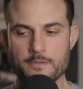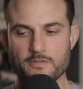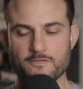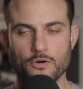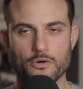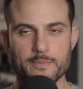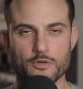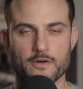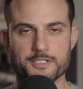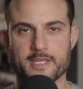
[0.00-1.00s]
Before we
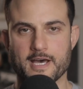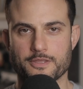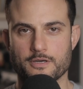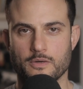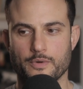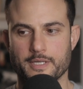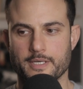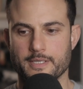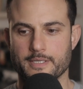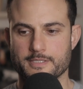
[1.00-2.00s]
move on to that though, I
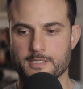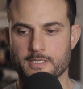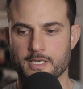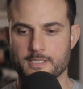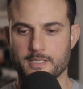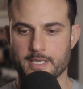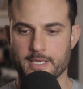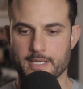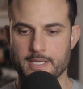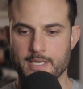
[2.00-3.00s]
wanna discuss
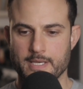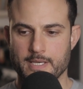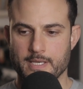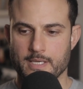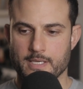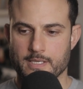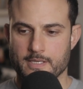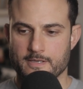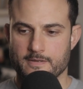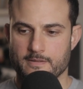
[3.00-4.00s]
the,
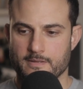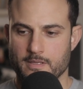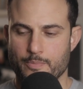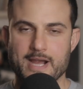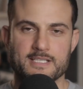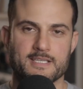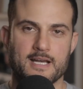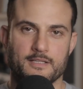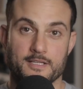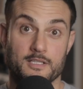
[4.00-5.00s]
the
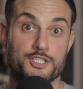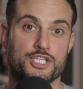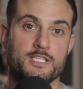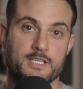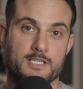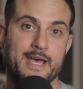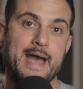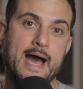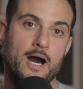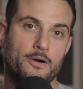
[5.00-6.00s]
practicality, the logistics, the
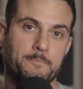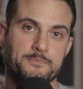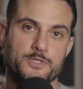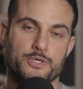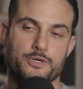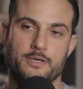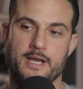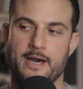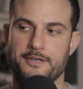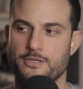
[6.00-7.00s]
how. So
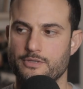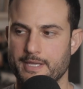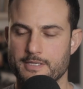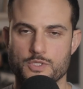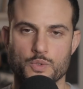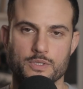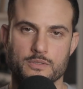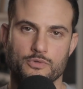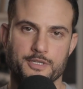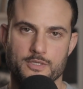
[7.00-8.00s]
how do you get into
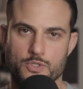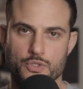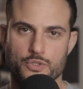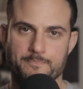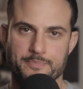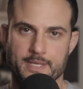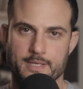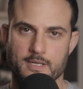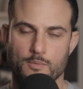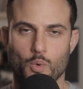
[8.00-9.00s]
it? What do you do?
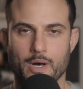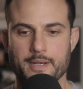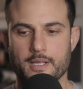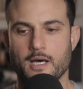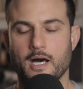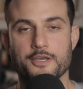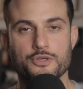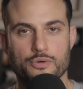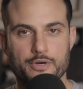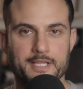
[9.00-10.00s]
Number one, are
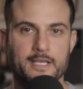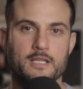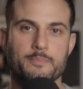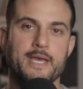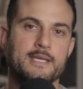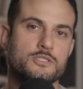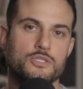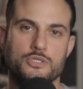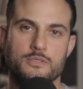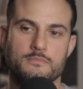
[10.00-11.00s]
you already getting paid
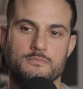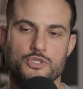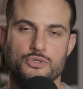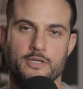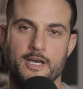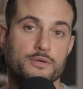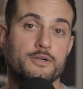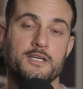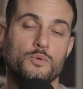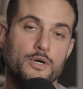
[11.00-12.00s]
to shoot? Are you
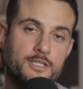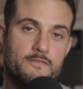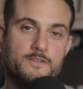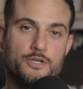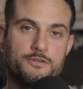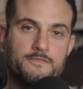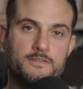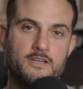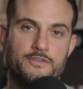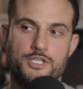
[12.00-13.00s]
already a working
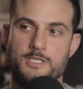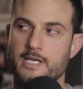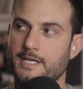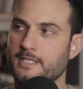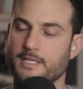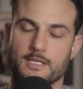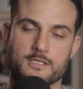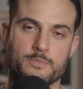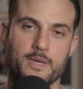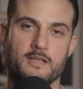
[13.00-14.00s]
photographer? Have you just started getting
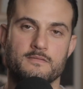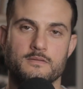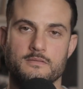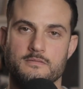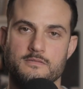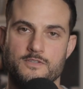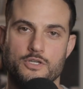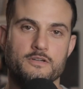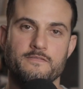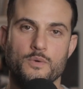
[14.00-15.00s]
into paid
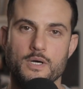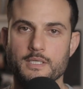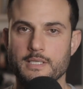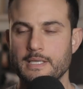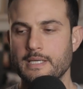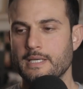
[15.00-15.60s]
photography work?